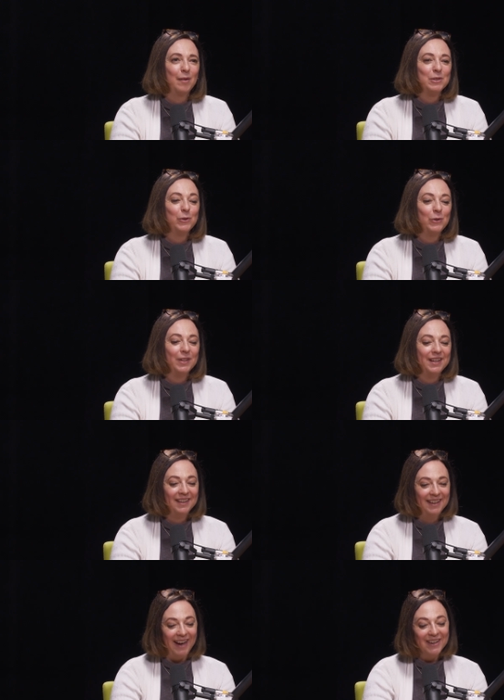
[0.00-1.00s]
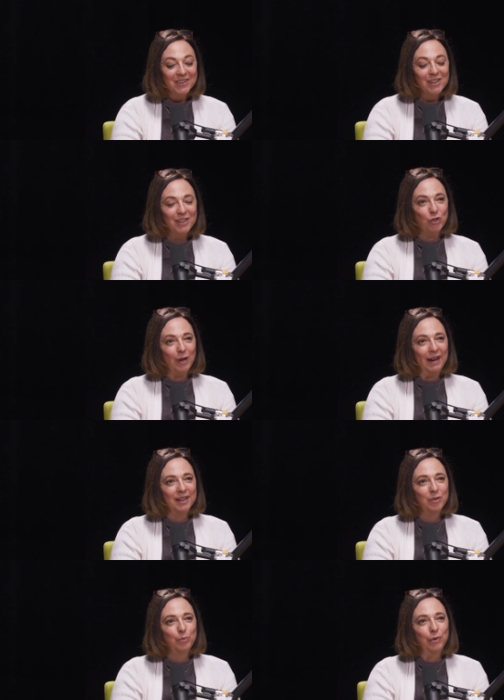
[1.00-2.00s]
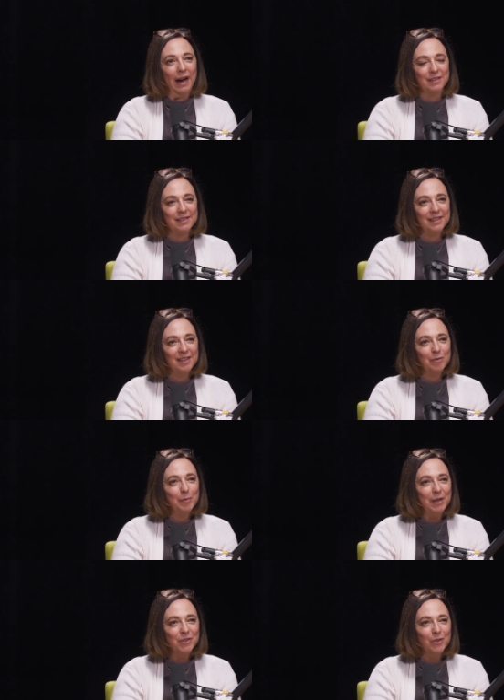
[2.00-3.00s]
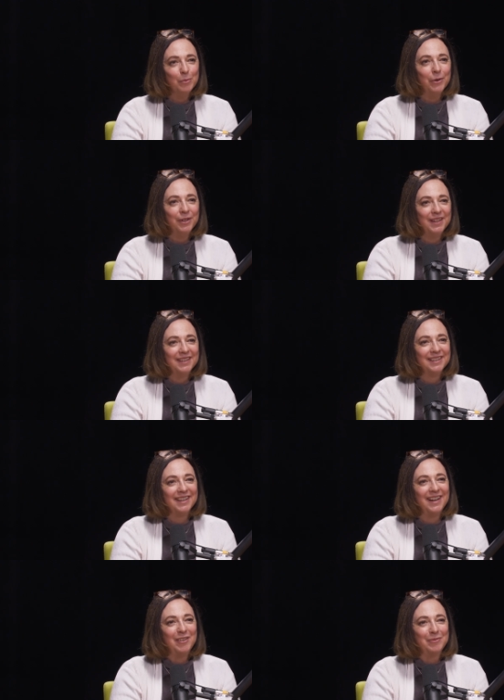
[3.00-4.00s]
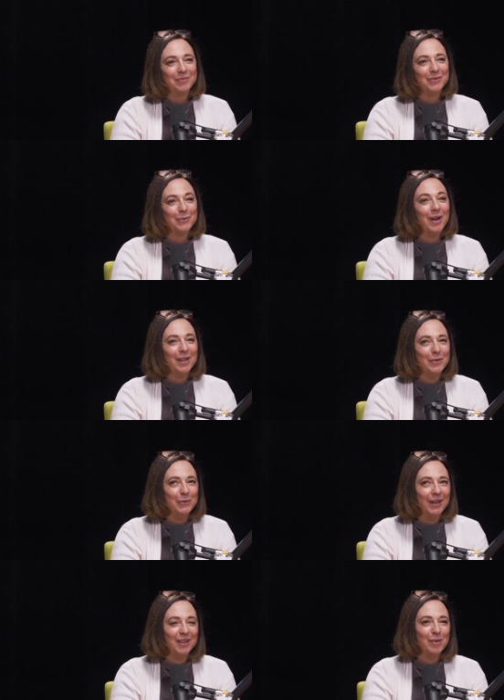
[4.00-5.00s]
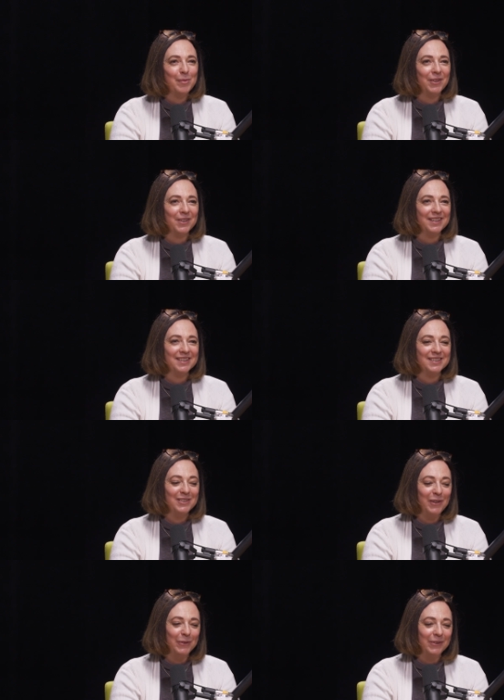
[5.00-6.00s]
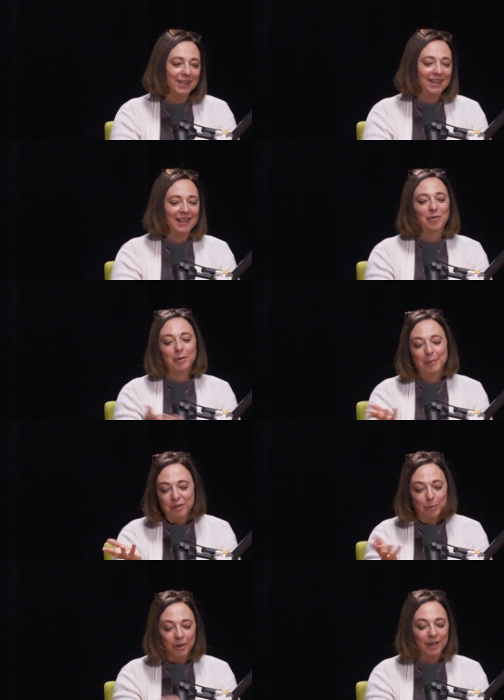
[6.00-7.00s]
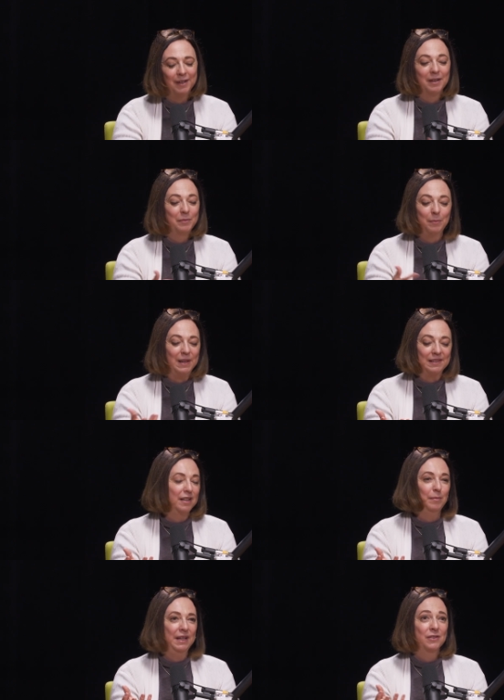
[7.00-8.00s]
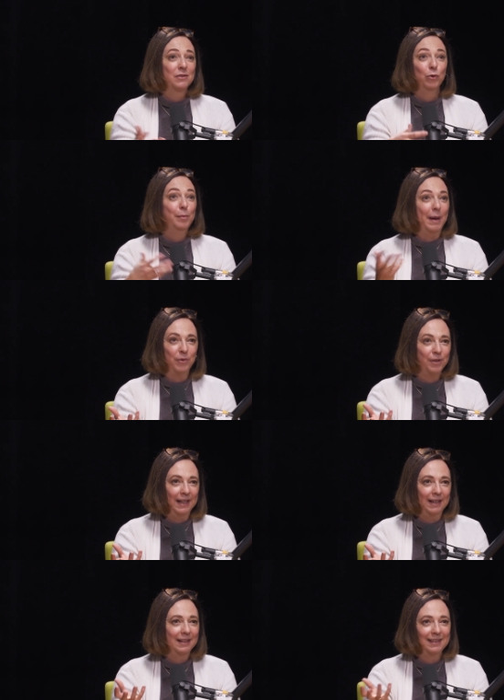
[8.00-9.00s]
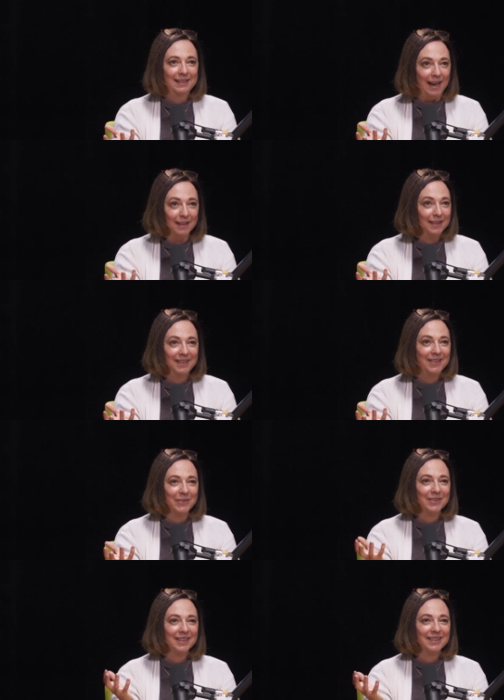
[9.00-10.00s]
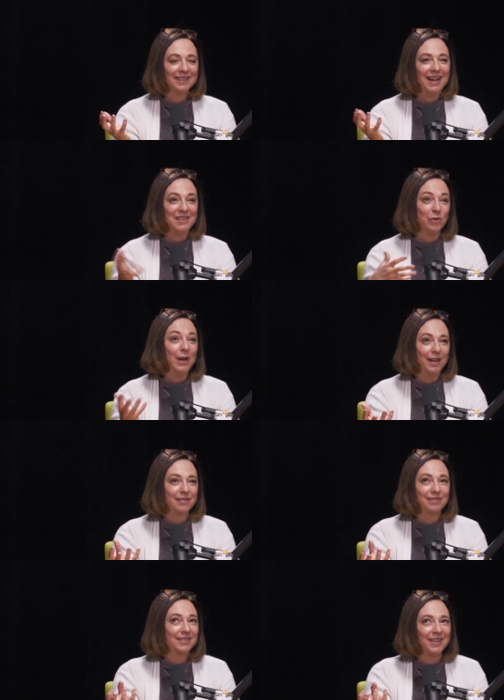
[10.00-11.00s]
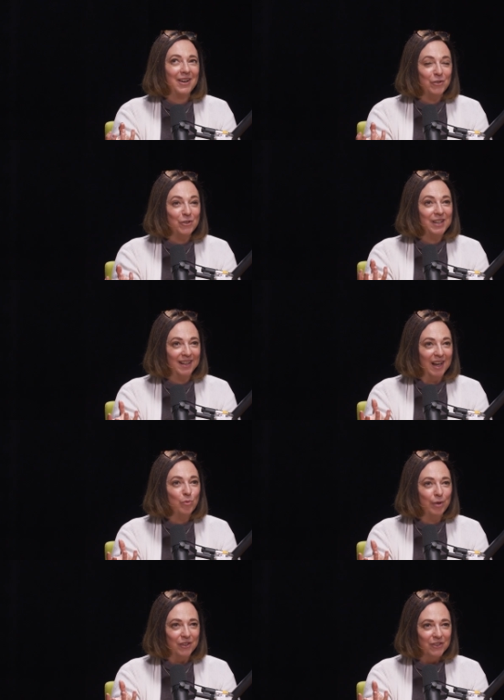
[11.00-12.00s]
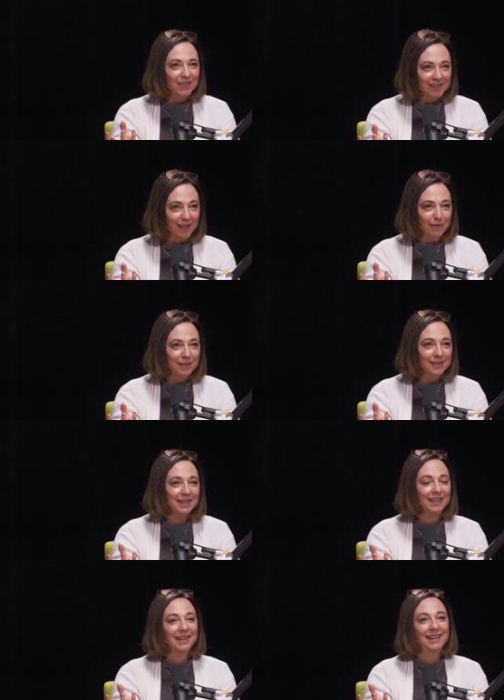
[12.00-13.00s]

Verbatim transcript: absolutely. I actually tried practicing memento mori um, uh-huh. while I was writing the book. So, like memento mori, it, it basically means remembering death, you know, mm-hmm. as a way of like understanding how precious life is,